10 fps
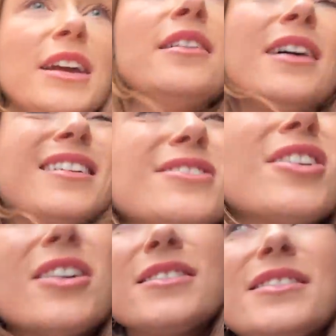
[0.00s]
Yeah, and it's
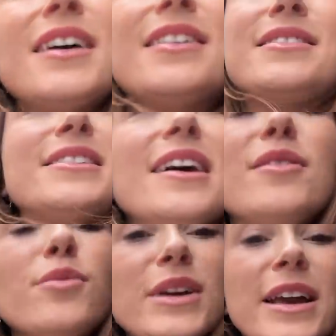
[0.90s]
Thursday, it's nearly the
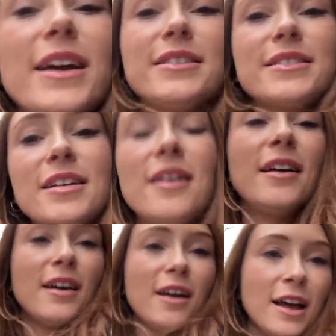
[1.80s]
weekend. Cheese.
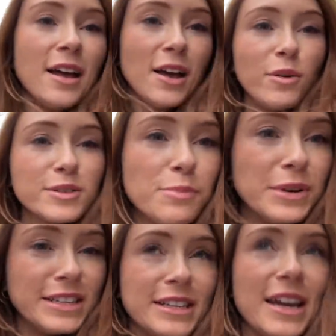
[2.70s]
It was a
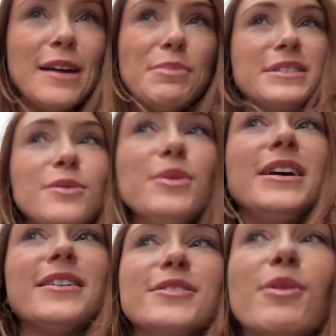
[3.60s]
busy day, busy week,
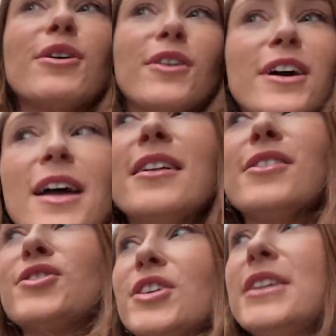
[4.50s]
so we're gonna get a
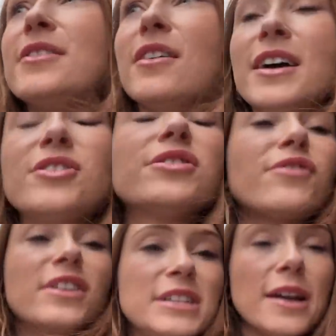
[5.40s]
treat tonight just for
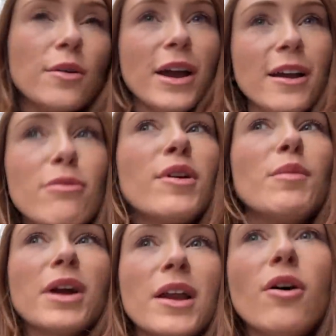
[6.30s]
takeaway. We wanna
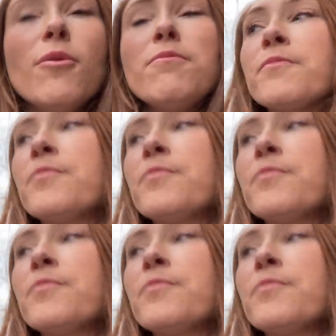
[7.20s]
bring it home.